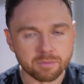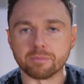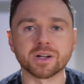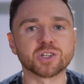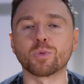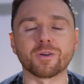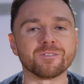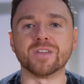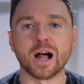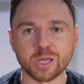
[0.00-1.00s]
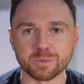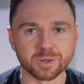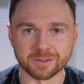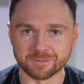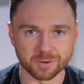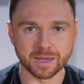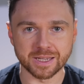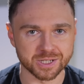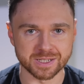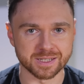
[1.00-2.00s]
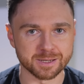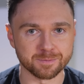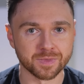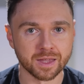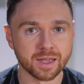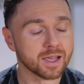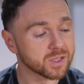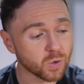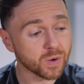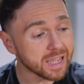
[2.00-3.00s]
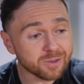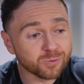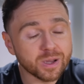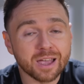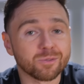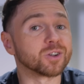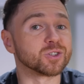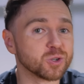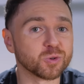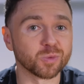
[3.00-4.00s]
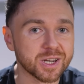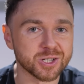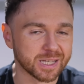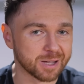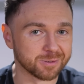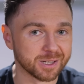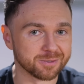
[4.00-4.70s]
much more valuable information to them. So if we ever do reach a level